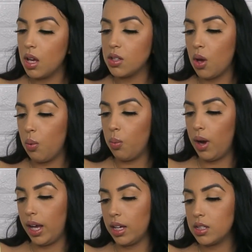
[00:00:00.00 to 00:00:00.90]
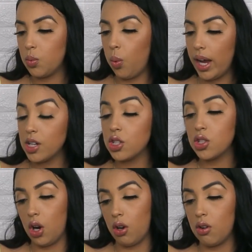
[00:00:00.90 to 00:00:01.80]
It's a white white
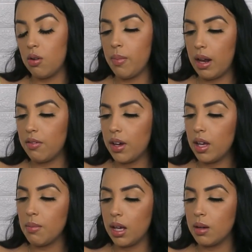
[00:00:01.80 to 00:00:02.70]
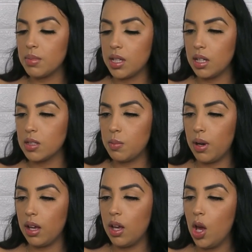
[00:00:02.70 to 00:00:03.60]
charcoal mattifying makeup setting
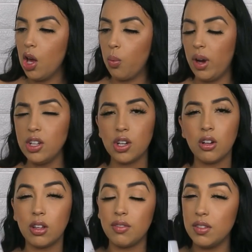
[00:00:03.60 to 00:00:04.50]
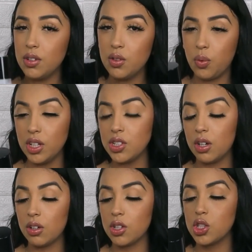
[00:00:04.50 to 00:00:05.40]
spray. White charcoal, I've never heard of white
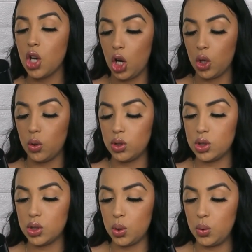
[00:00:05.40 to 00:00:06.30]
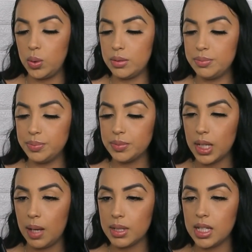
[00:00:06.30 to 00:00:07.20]
char charcoal, so
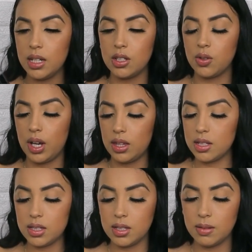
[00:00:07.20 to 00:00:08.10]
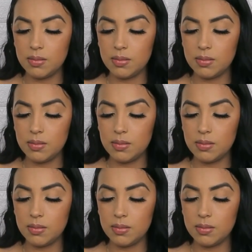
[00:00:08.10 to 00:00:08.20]
I'm excited to try this.